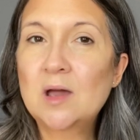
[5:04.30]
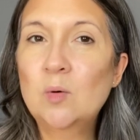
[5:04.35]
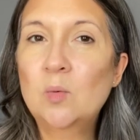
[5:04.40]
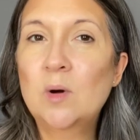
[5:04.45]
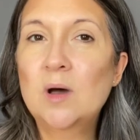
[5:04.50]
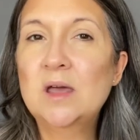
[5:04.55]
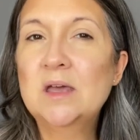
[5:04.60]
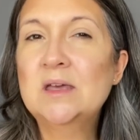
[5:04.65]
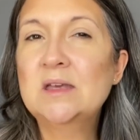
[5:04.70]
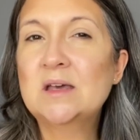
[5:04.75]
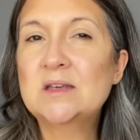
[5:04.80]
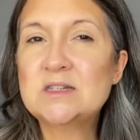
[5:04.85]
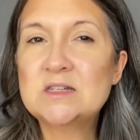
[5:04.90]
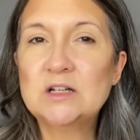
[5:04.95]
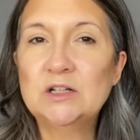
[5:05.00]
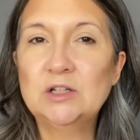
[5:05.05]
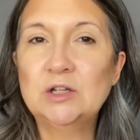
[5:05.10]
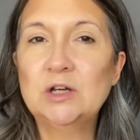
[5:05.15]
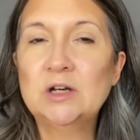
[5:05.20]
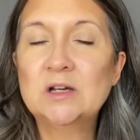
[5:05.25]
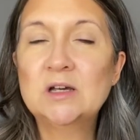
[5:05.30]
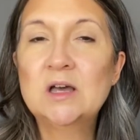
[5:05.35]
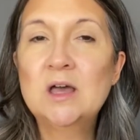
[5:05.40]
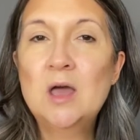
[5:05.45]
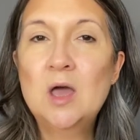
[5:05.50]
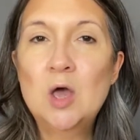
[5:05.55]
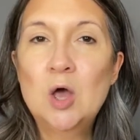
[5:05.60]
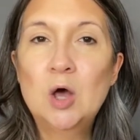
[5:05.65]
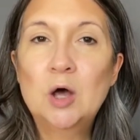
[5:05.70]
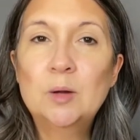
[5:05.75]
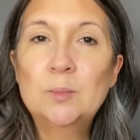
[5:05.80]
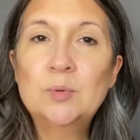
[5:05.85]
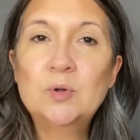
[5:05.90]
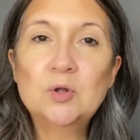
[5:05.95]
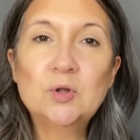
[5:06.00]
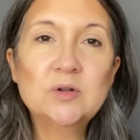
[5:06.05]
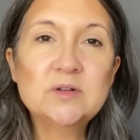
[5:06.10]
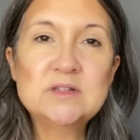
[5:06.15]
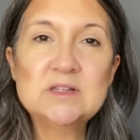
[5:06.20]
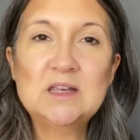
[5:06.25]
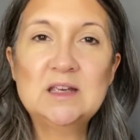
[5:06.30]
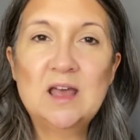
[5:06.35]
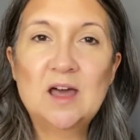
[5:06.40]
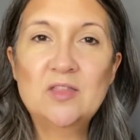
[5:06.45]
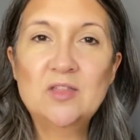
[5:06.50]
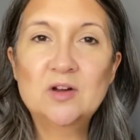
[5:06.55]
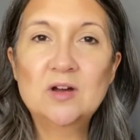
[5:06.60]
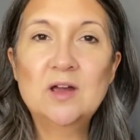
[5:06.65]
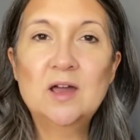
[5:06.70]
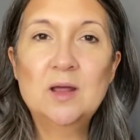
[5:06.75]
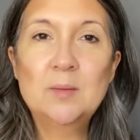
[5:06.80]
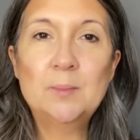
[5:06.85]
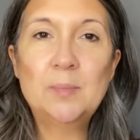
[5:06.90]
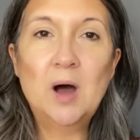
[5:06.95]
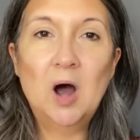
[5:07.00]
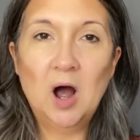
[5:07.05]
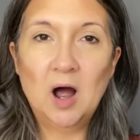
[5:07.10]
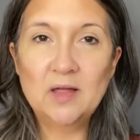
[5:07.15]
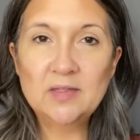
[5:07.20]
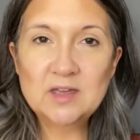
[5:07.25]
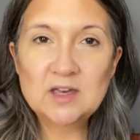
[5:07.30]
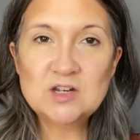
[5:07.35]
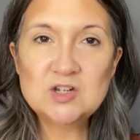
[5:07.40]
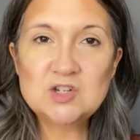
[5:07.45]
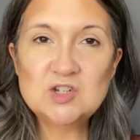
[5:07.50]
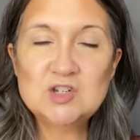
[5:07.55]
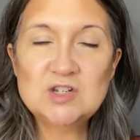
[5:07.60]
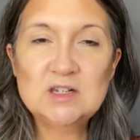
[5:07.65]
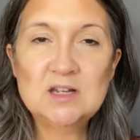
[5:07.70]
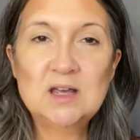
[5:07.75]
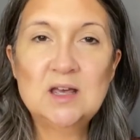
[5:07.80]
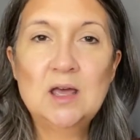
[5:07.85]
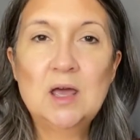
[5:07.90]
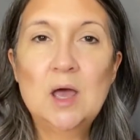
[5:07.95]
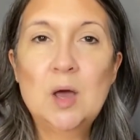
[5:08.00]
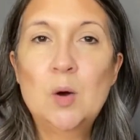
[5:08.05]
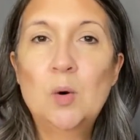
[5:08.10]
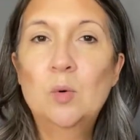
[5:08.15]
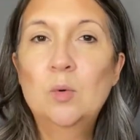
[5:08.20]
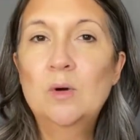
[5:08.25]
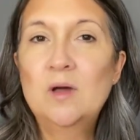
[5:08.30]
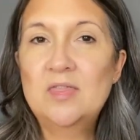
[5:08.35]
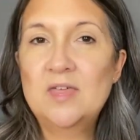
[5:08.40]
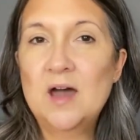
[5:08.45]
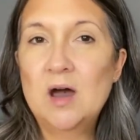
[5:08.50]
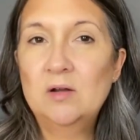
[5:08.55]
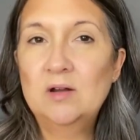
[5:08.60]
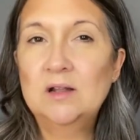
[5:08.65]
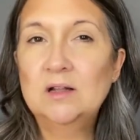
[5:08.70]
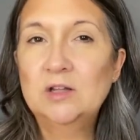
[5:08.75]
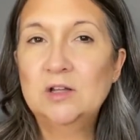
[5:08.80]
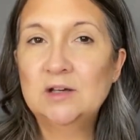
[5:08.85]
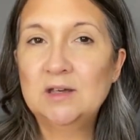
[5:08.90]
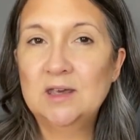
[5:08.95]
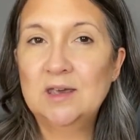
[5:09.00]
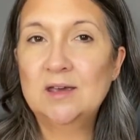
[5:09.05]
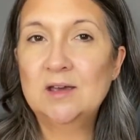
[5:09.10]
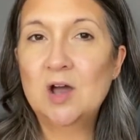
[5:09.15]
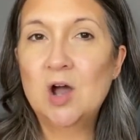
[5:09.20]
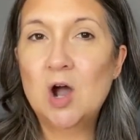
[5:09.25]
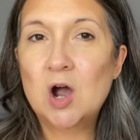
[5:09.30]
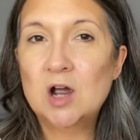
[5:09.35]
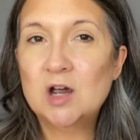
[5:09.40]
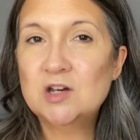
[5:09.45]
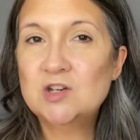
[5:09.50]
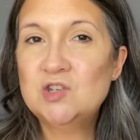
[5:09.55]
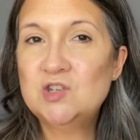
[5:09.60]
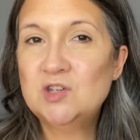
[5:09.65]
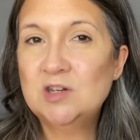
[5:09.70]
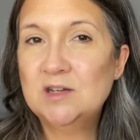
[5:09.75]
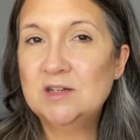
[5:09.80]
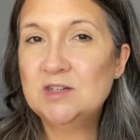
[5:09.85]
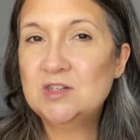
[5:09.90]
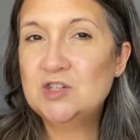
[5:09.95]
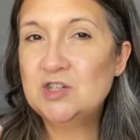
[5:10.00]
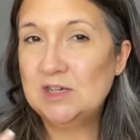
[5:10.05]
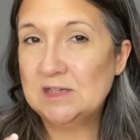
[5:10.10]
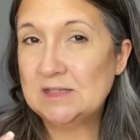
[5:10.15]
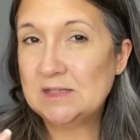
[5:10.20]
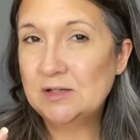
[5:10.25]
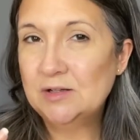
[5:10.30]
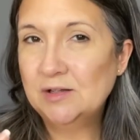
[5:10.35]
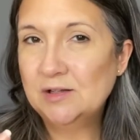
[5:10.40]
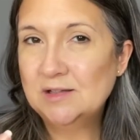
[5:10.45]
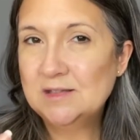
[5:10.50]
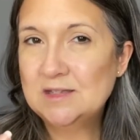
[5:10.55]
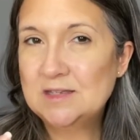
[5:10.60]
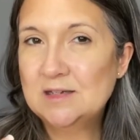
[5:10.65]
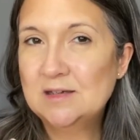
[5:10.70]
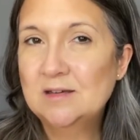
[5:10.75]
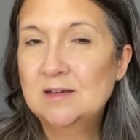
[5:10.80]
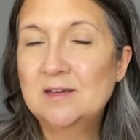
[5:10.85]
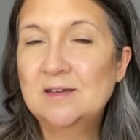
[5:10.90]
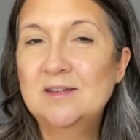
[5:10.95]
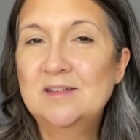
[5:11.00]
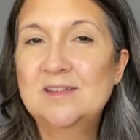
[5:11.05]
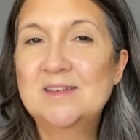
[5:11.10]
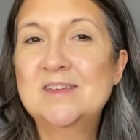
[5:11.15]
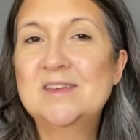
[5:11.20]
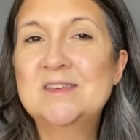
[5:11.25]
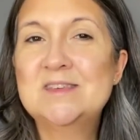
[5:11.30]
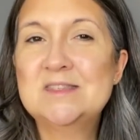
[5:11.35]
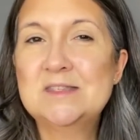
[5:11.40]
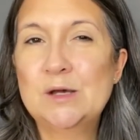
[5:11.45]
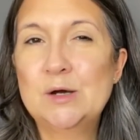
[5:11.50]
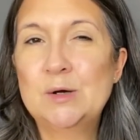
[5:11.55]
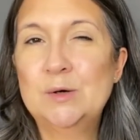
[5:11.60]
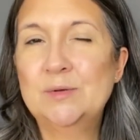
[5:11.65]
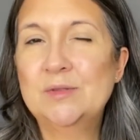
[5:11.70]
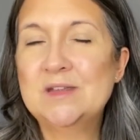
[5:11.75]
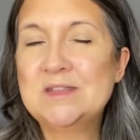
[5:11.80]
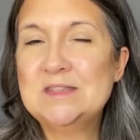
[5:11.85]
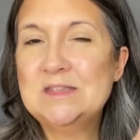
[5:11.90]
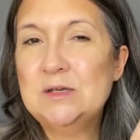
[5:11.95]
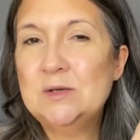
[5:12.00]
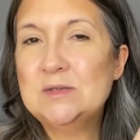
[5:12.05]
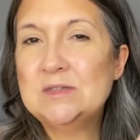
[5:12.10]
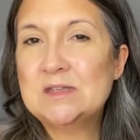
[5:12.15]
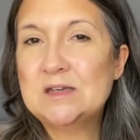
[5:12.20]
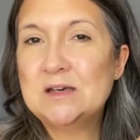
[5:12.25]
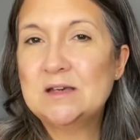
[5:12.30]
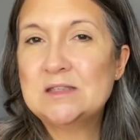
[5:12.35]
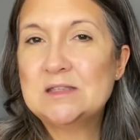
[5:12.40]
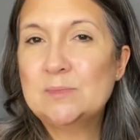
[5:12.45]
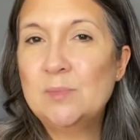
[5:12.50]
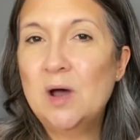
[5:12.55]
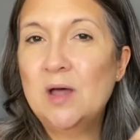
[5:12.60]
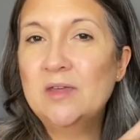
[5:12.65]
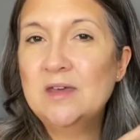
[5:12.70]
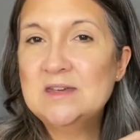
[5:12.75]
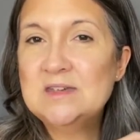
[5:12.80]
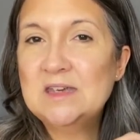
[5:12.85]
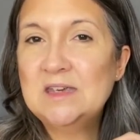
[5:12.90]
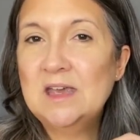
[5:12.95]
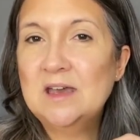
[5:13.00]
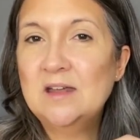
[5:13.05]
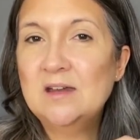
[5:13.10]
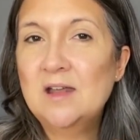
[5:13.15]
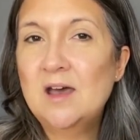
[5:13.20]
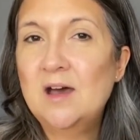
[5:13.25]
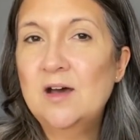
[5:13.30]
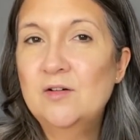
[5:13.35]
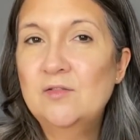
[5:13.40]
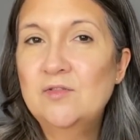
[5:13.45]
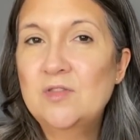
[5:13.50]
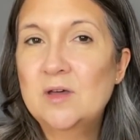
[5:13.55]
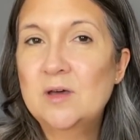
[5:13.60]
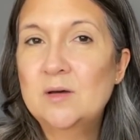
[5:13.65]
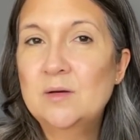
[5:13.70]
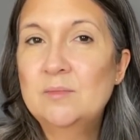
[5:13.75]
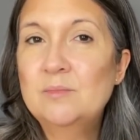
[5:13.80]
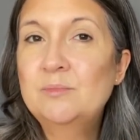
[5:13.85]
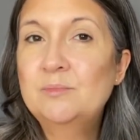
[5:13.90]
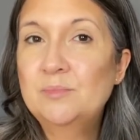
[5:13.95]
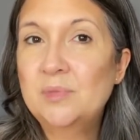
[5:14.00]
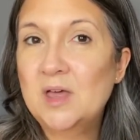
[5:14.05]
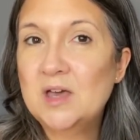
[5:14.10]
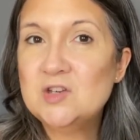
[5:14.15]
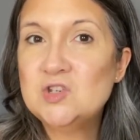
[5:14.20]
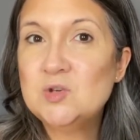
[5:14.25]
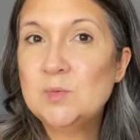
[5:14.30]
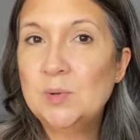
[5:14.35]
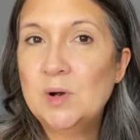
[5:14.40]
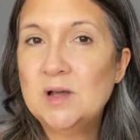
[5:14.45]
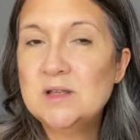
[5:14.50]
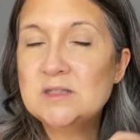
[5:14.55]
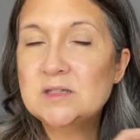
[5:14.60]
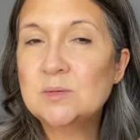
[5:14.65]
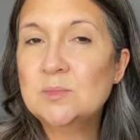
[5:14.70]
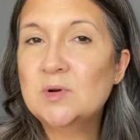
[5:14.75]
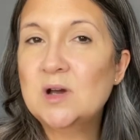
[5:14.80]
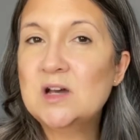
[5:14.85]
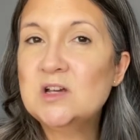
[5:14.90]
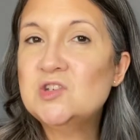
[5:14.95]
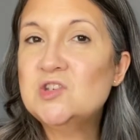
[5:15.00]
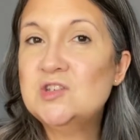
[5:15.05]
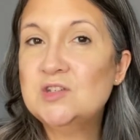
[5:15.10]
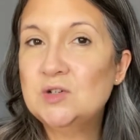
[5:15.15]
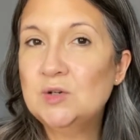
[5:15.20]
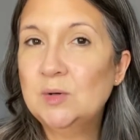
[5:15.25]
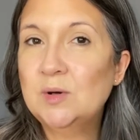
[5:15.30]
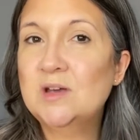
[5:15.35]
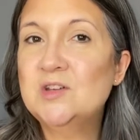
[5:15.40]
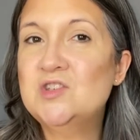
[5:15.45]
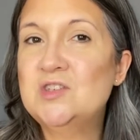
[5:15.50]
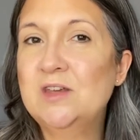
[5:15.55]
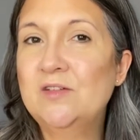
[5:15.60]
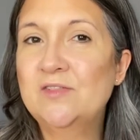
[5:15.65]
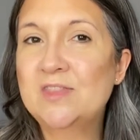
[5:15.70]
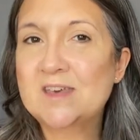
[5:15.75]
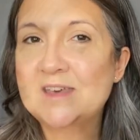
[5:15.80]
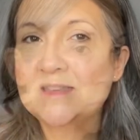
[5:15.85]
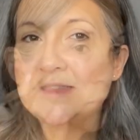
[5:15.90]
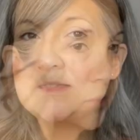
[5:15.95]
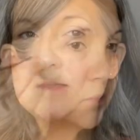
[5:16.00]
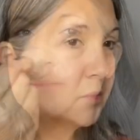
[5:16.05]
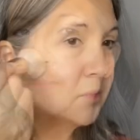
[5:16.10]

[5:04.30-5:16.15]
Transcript: I want to look pulled together and polished without it looking harsh and chiseled. So let's use the small end again of the blush bronzer brush to achieve this.